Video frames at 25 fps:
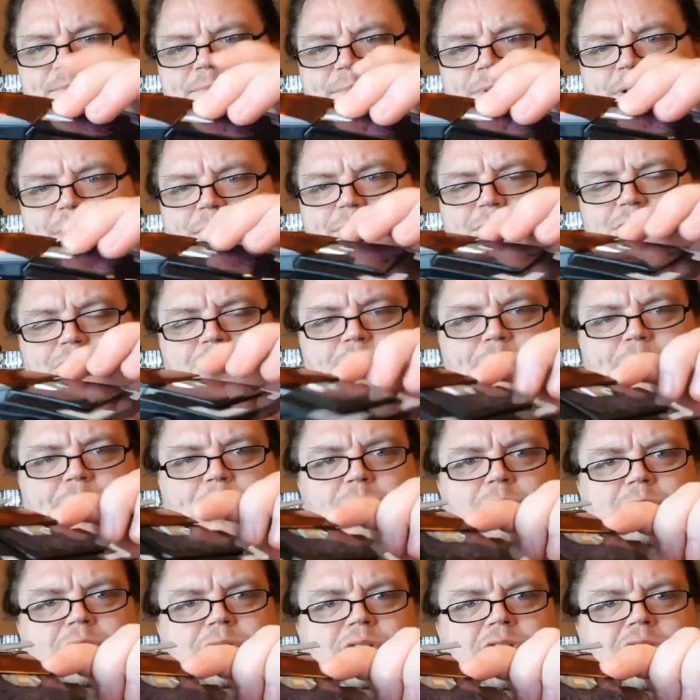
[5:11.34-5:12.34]
popped up.
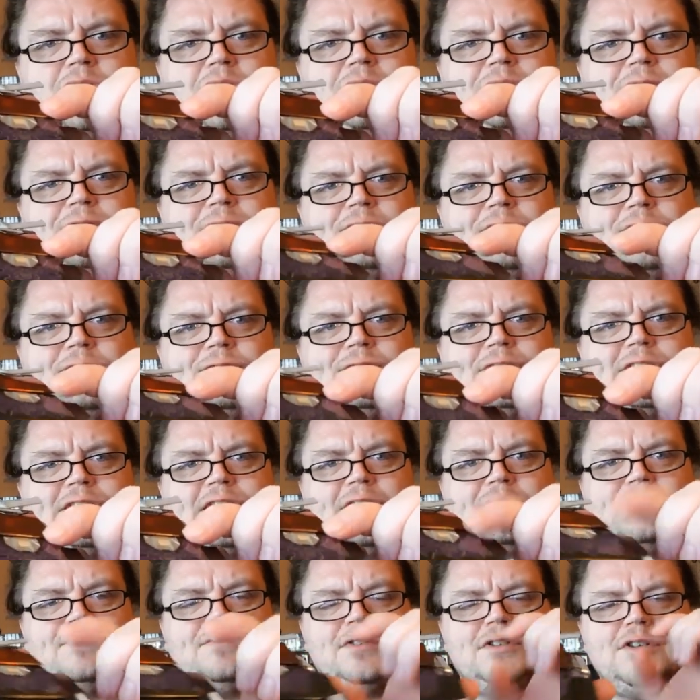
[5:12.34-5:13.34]
It will not
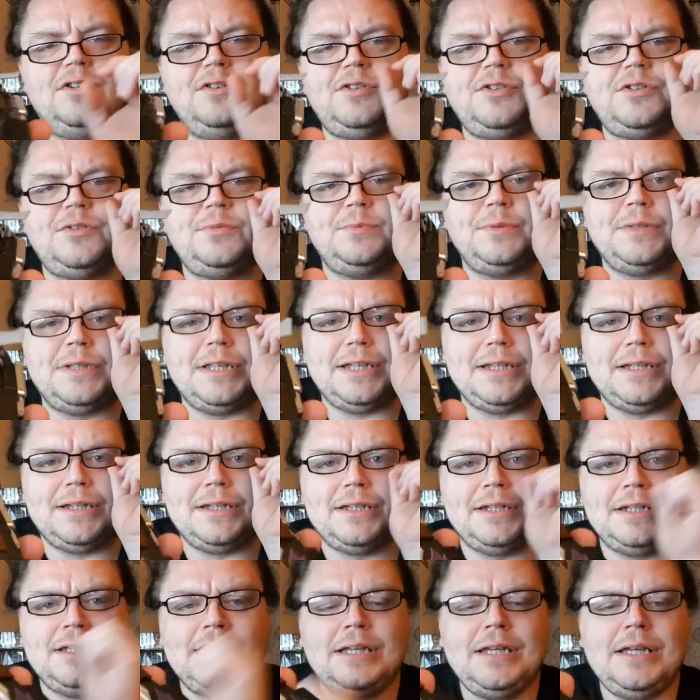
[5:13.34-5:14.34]
sit flush, but there you
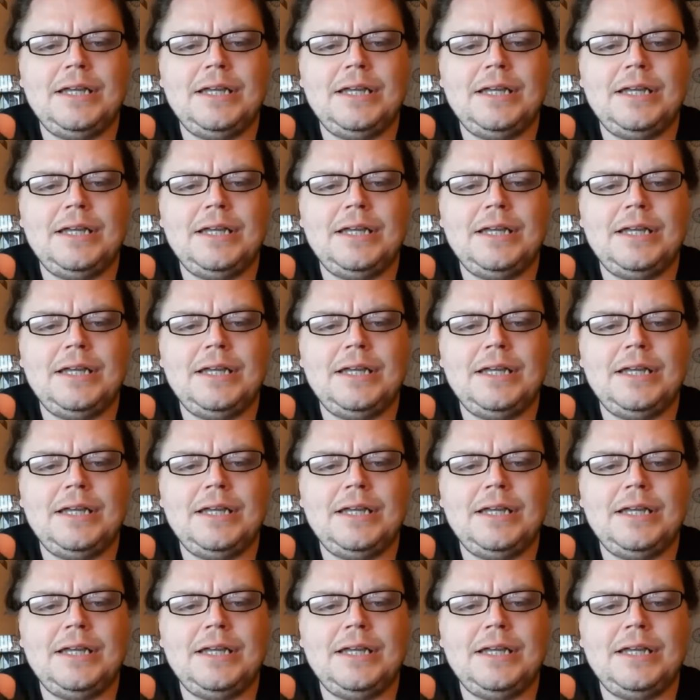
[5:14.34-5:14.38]
go.